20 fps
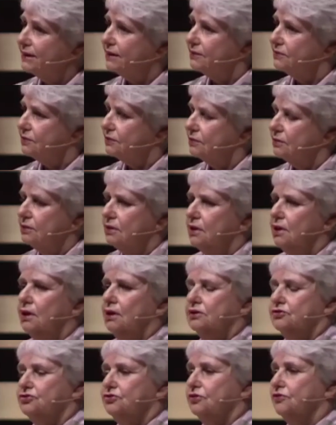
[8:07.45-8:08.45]
it.
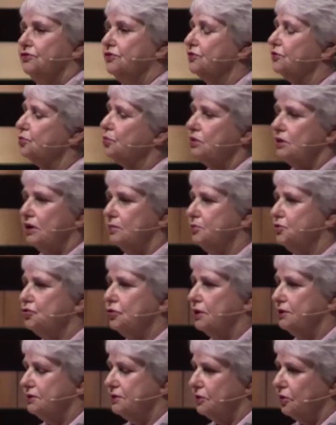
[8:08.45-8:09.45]
She says, this is what I've been
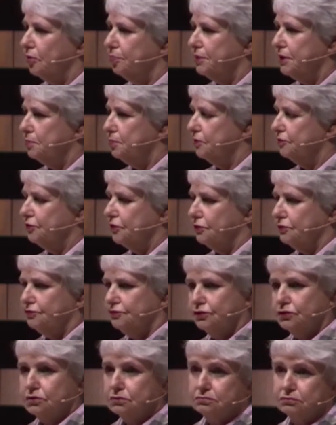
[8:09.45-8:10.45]
trying to tell people for,
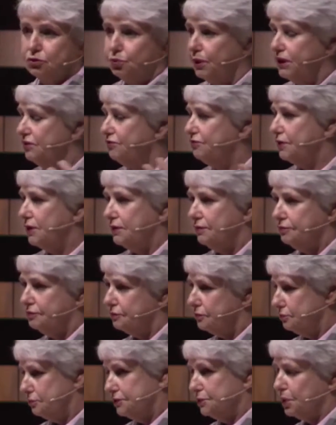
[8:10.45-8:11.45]
for 25,
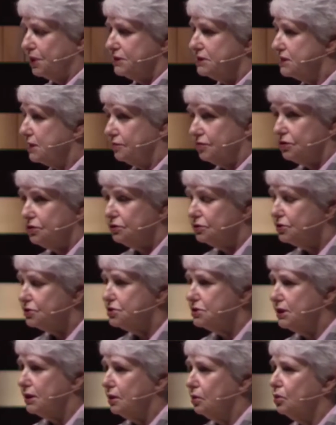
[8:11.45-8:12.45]
27
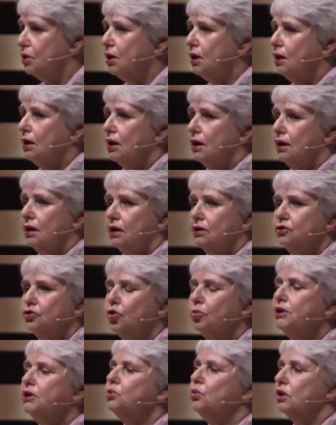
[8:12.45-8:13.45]
years now, uh,
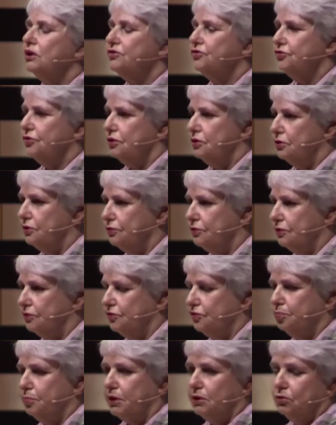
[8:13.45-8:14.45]
nobody wants to hear
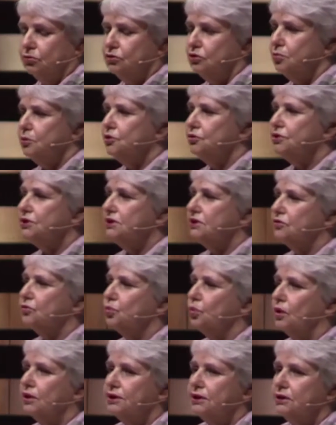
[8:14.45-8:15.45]
this. My own community
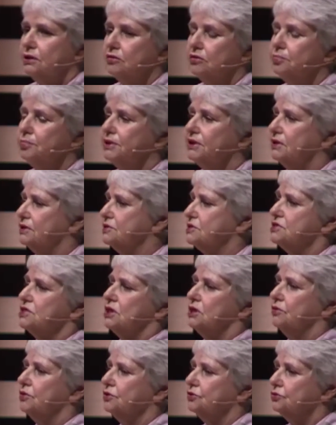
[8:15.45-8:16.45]
doesn't want to hear it because it's
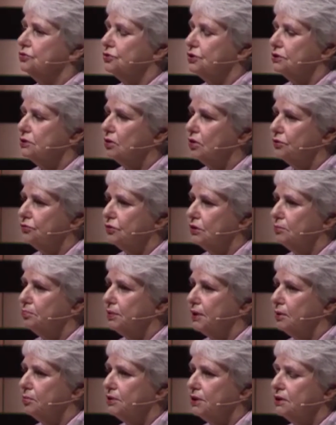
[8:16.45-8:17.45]
airing dirty laundry in
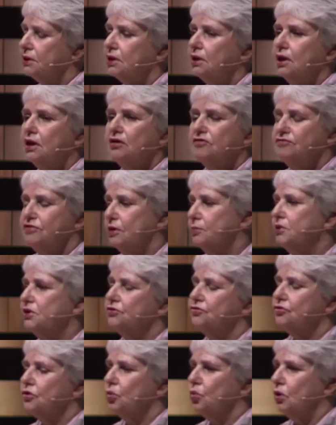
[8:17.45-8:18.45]
public.
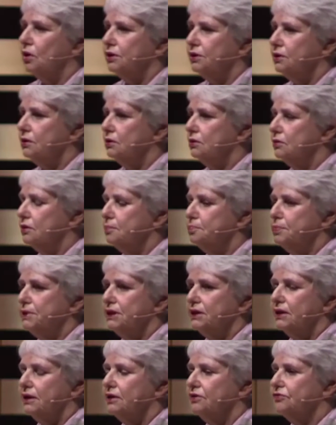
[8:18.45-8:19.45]
Feminists don't want to hear it
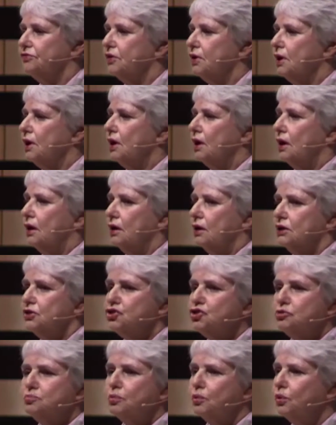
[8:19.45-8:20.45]
because uh,
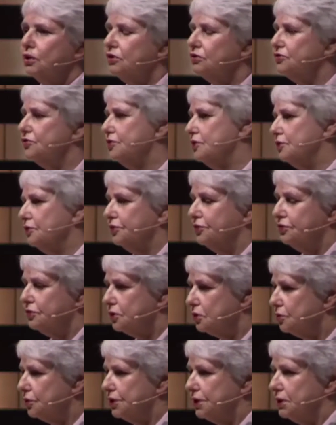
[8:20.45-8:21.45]
it spoils their
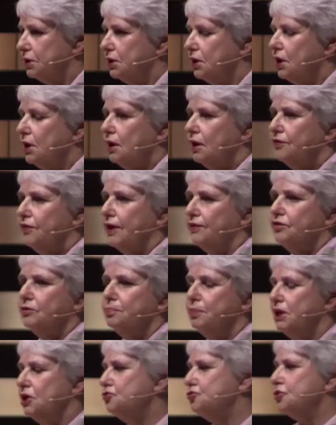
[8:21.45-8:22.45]
theory that the
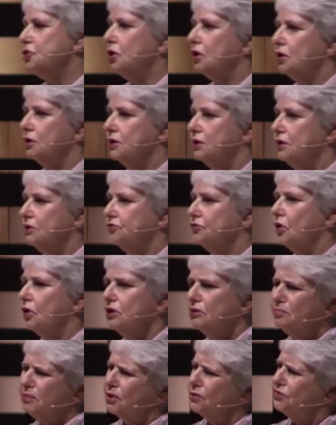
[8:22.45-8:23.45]
patriarchy is
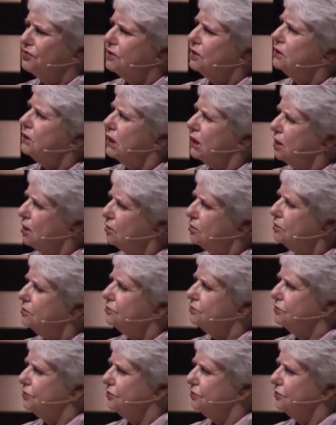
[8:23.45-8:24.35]
all about the inherent,